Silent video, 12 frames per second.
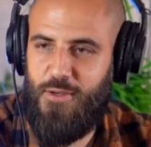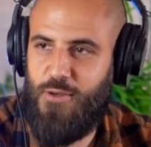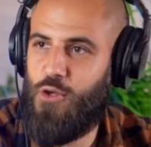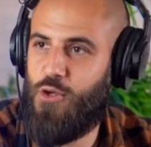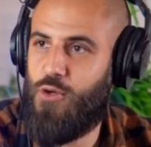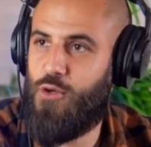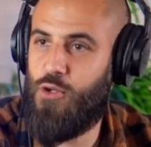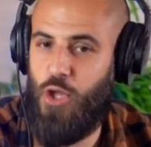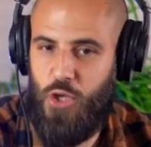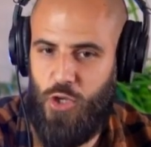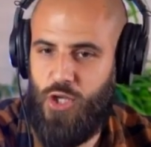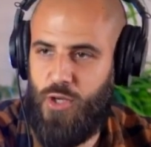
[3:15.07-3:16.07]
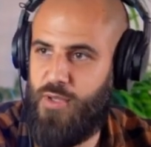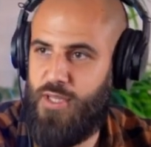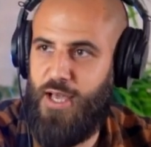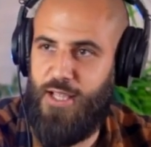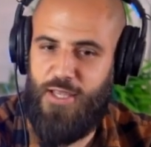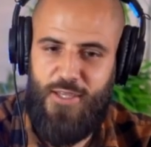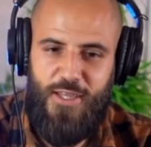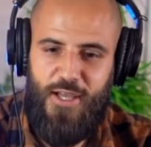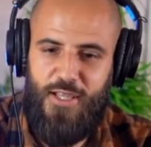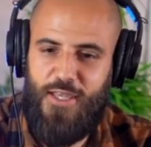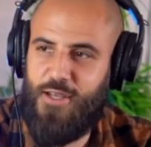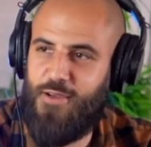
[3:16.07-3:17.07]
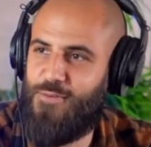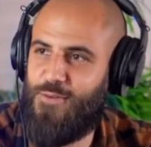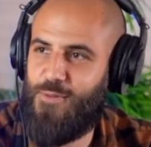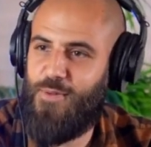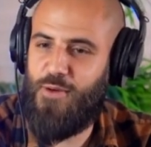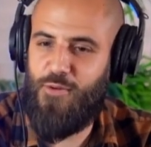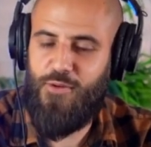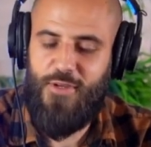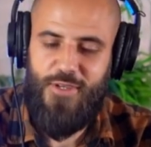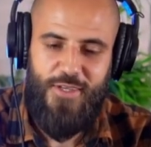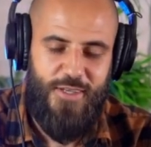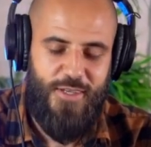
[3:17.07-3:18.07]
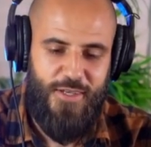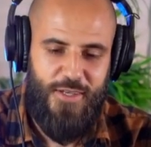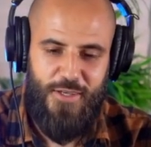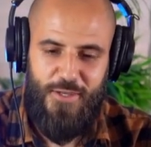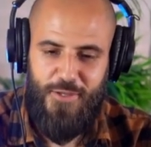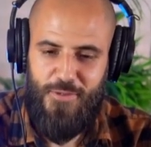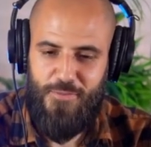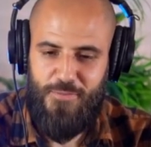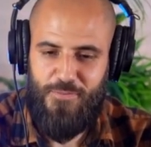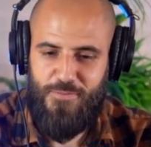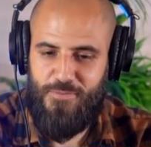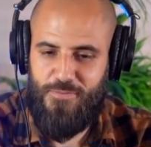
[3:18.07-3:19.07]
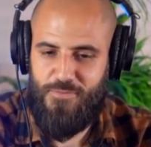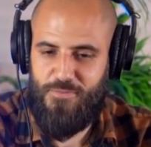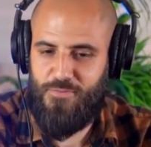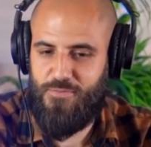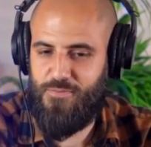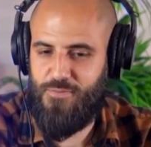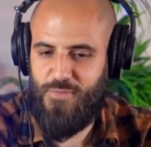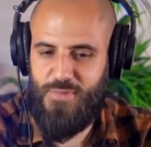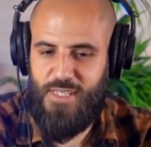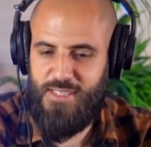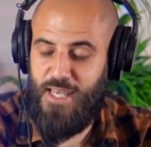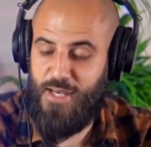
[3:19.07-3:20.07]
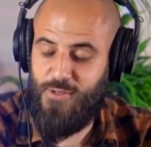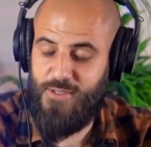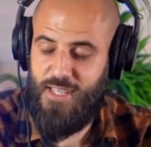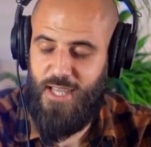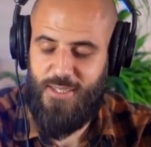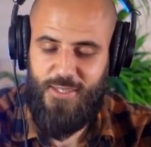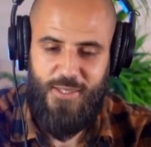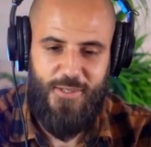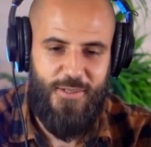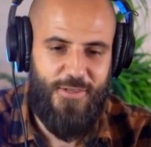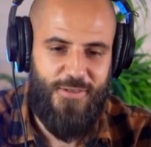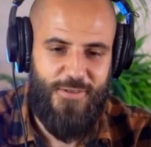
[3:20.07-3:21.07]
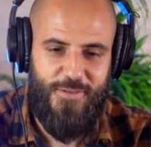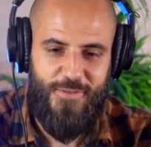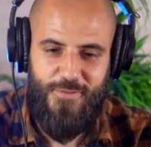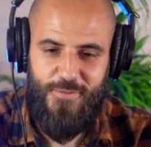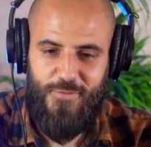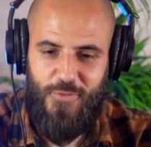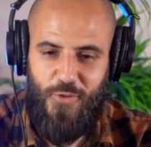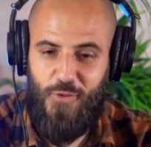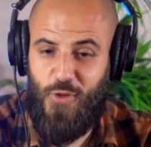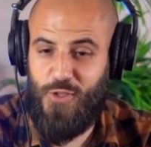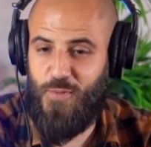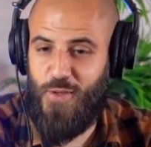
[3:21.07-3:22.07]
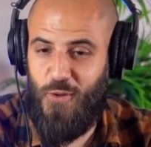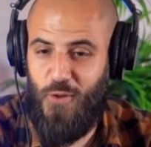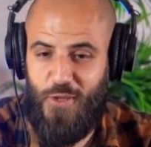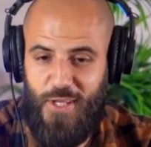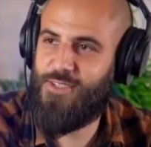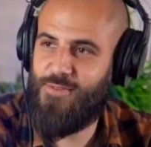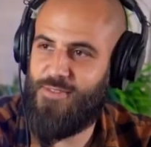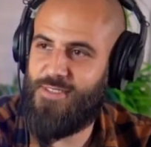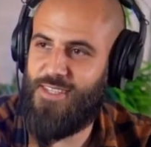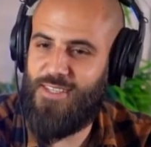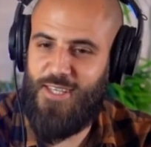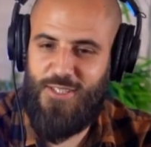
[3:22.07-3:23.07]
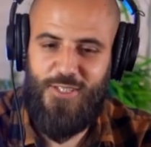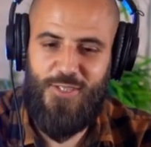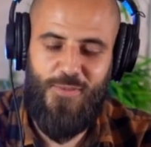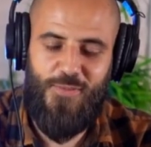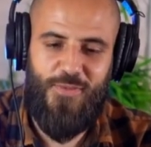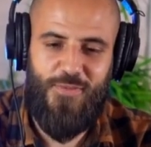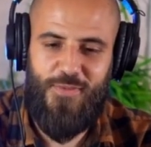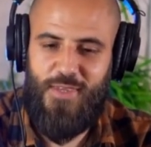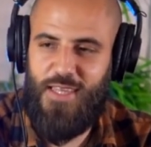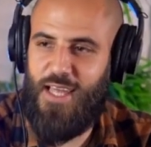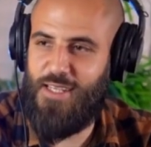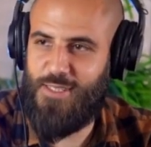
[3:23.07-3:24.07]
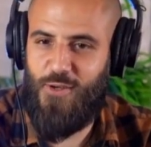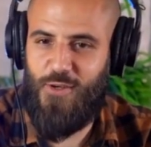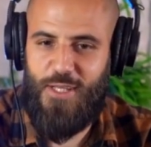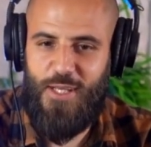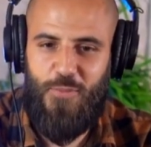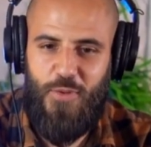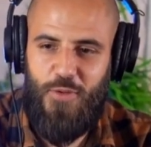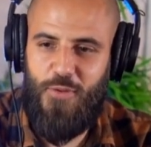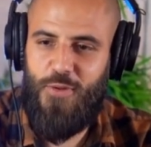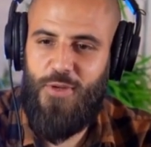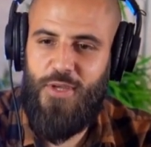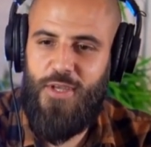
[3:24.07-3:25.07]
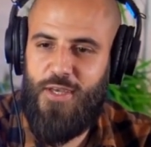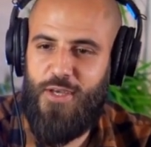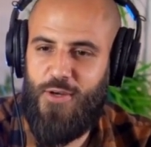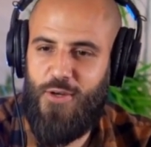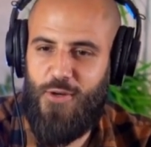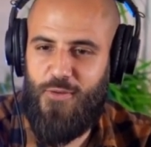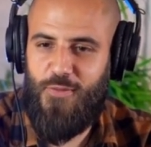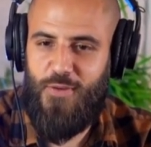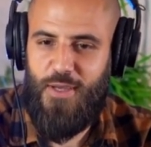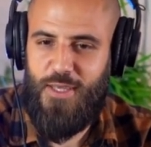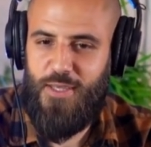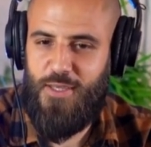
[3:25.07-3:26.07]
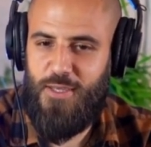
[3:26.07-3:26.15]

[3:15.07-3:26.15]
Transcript: Yikes. That doesn't sound good. So what happens after the 21 days? Are people just supposed to live on smoothies forever? Because that doesn't seem sustainable. Or, frankly, very fun.